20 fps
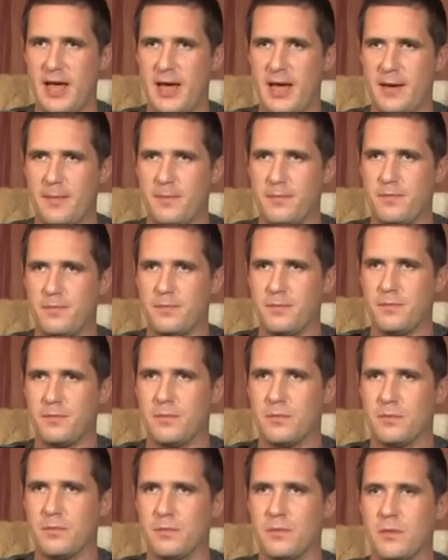So why did
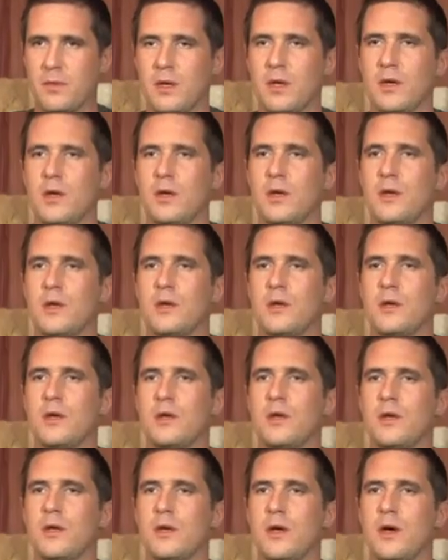that happen, and what